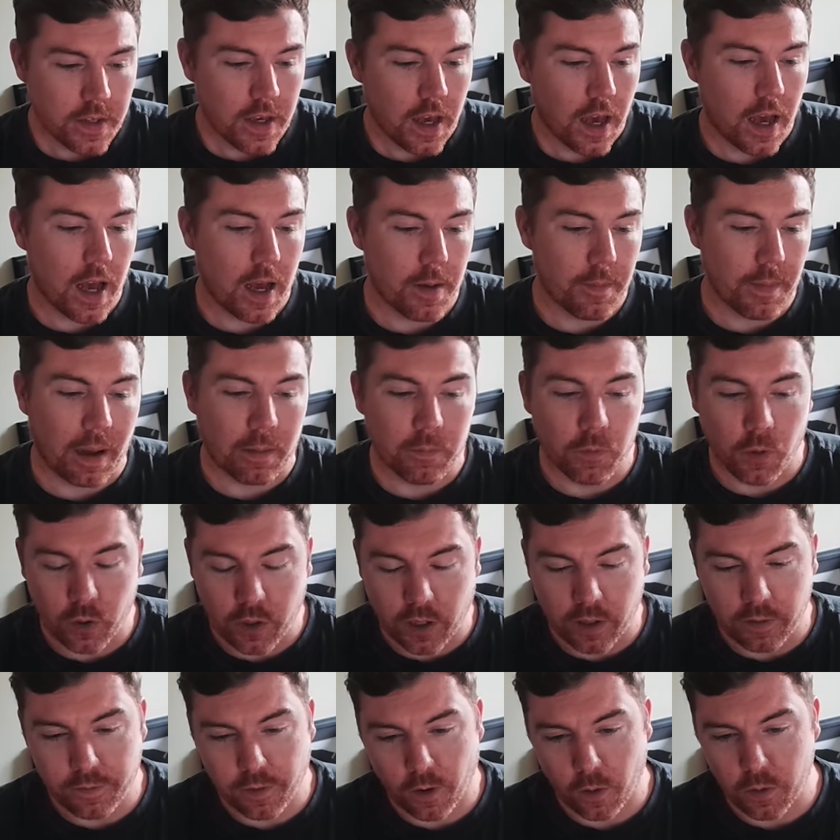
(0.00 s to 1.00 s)
I'm
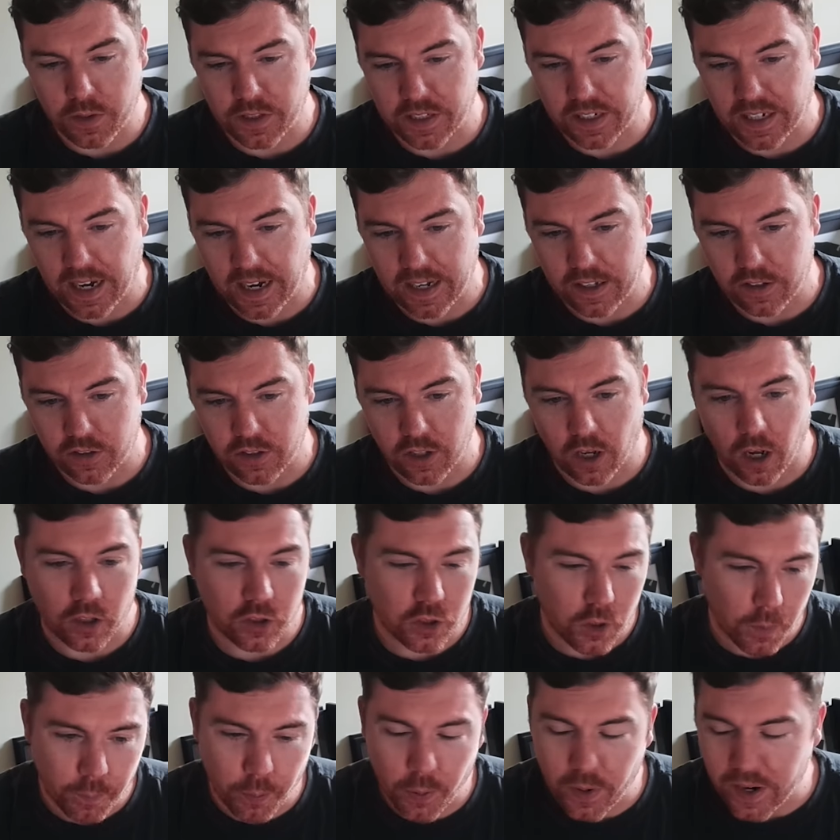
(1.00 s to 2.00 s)
looking forward to getting started.
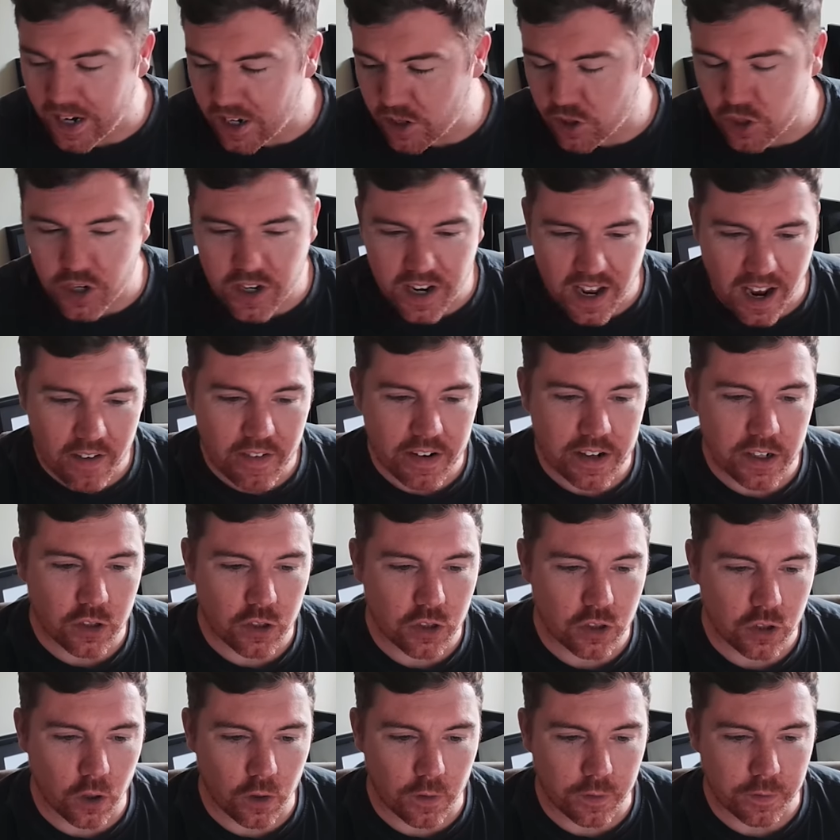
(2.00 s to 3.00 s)
So pretty generic
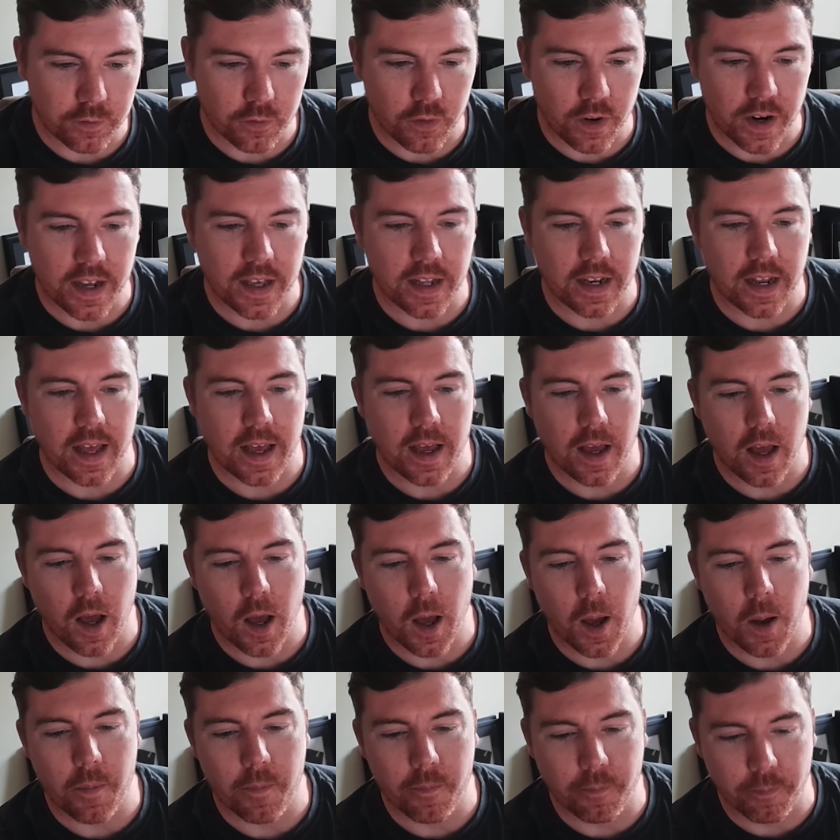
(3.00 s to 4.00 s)
stuff, really.
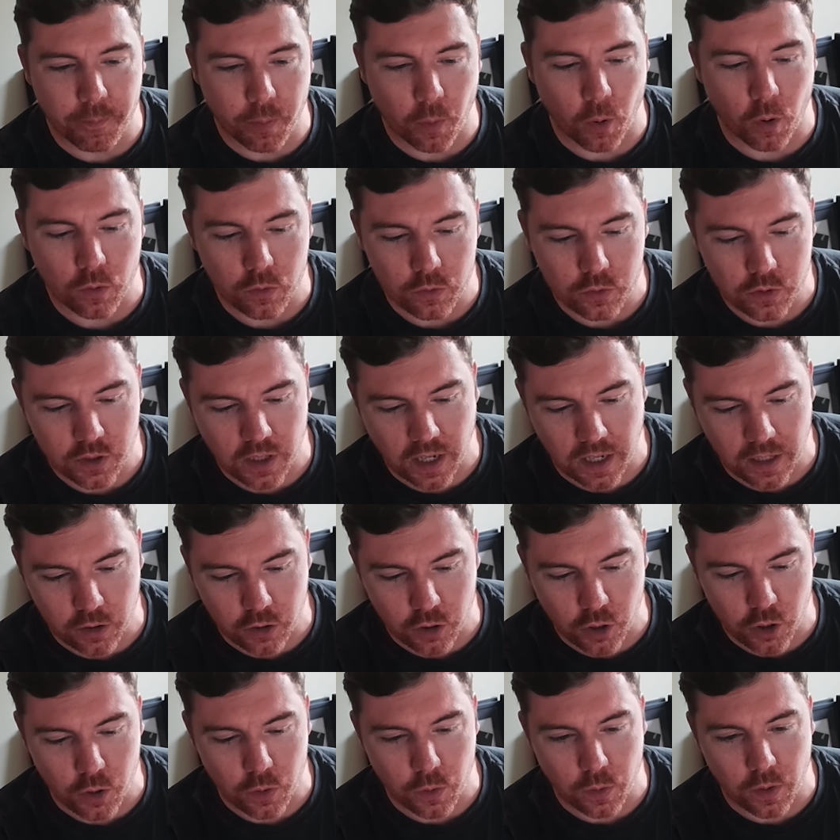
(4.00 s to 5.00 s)
But I
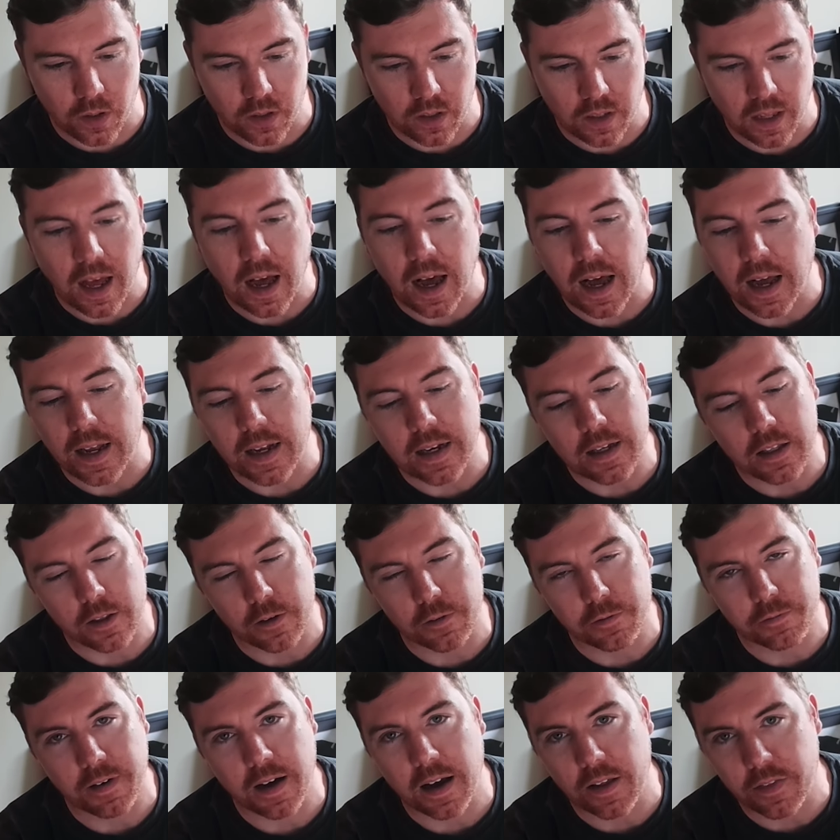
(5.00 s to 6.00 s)
do like the
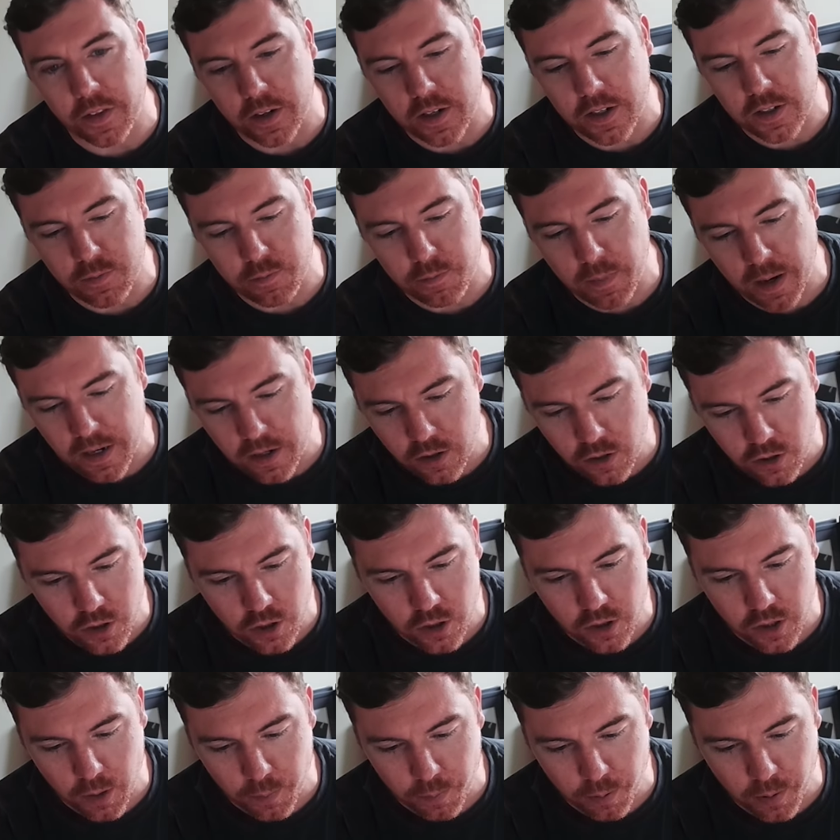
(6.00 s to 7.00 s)
fact that he's
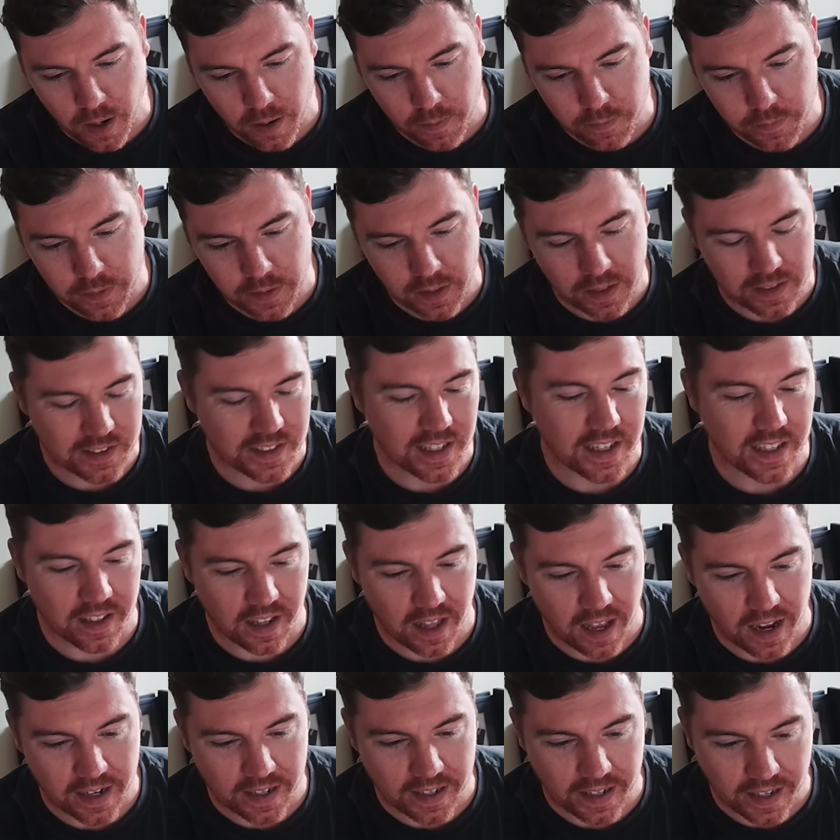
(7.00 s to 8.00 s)
mentioned the Premier League. I say I
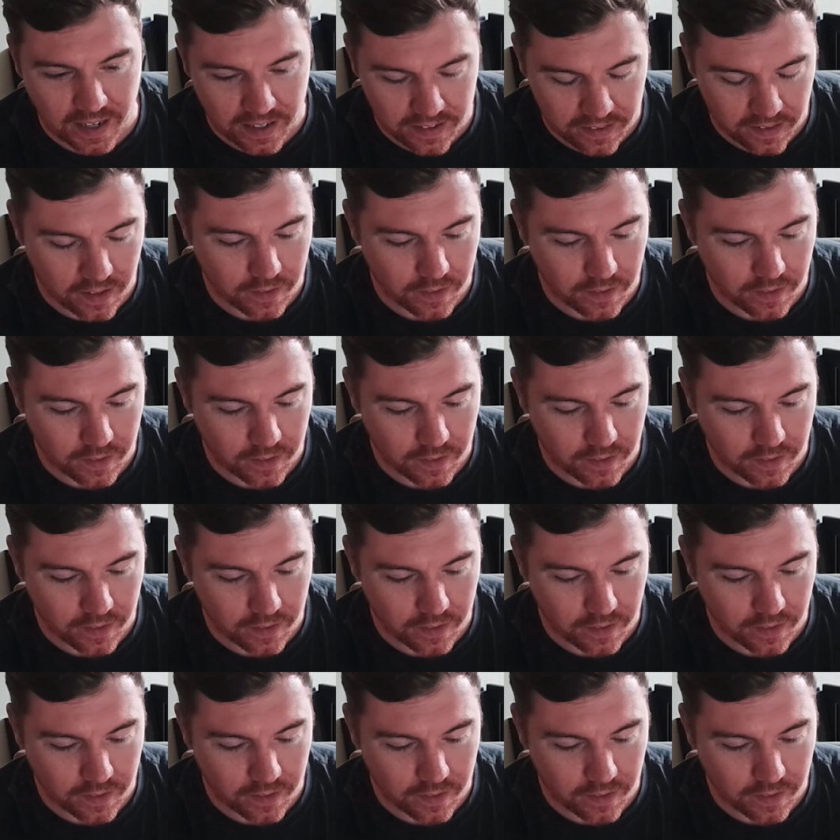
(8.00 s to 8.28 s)
like it.